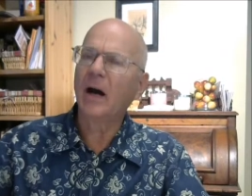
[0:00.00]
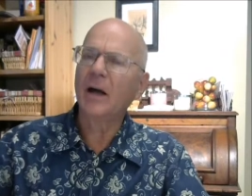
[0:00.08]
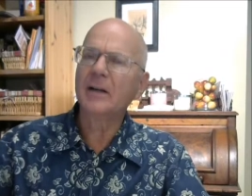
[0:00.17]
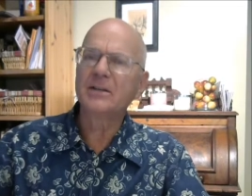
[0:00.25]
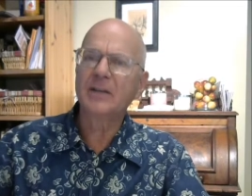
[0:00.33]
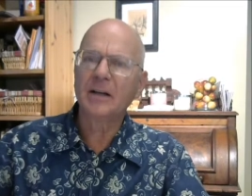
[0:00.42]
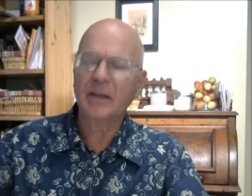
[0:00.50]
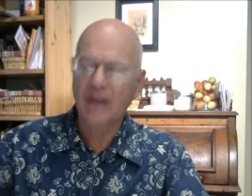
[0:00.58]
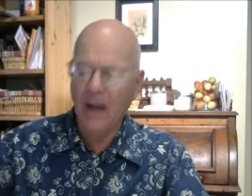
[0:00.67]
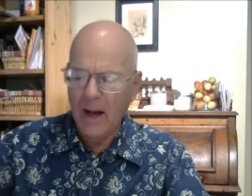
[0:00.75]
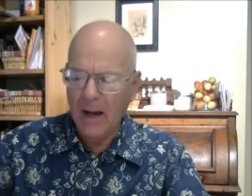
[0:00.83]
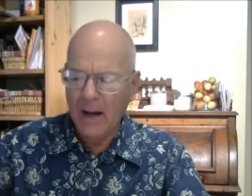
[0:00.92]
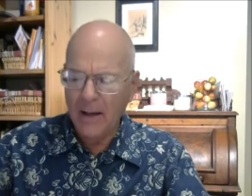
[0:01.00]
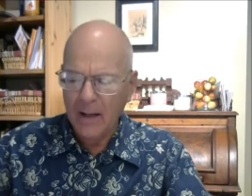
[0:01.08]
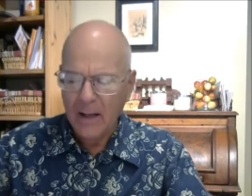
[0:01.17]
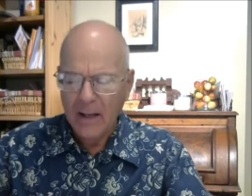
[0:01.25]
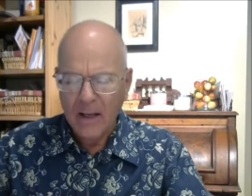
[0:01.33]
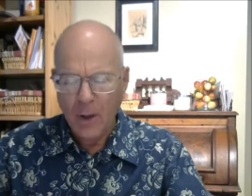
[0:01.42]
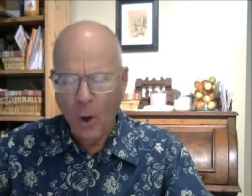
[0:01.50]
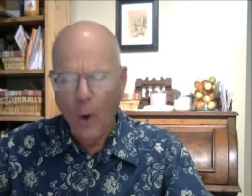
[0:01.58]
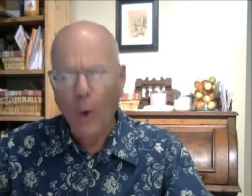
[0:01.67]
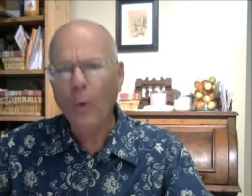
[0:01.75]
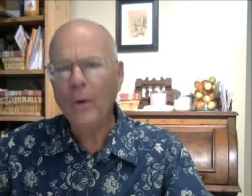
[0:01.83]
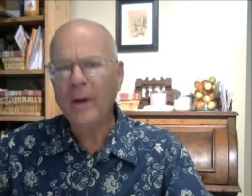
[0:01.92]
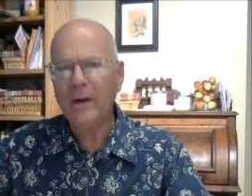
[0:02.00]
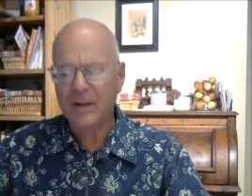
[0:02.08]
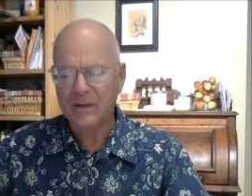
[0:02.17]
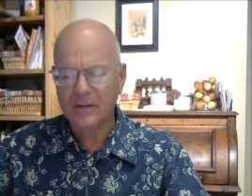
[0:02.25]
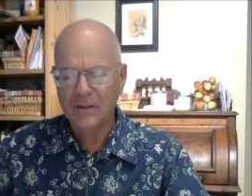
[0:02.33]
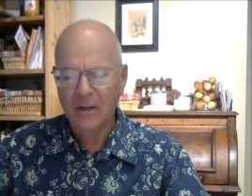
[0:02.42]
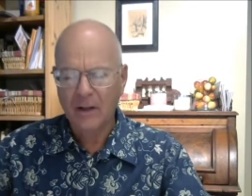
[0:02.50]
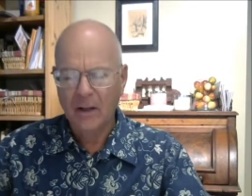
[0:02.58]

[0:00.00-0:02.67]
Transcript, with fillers: unto God in holiness